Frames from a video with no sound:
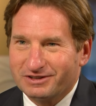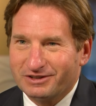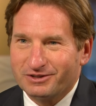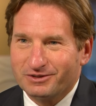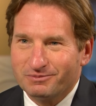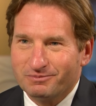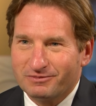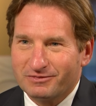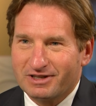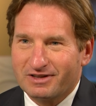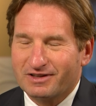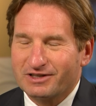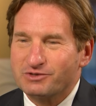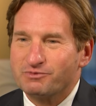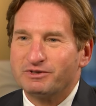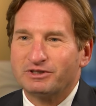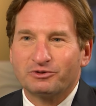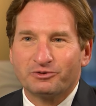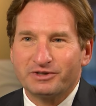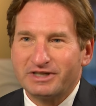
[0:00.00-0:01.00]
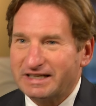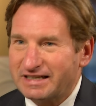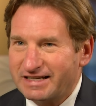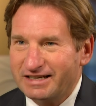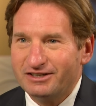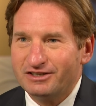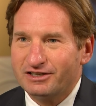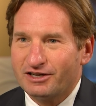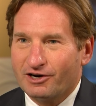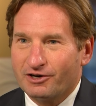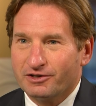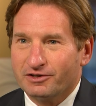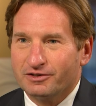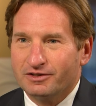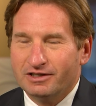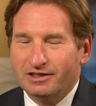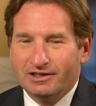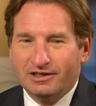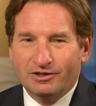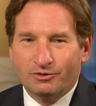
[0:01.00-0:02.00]
you know, the things we learned in kindergarten,
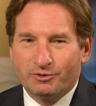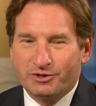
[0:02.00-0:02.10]
mm.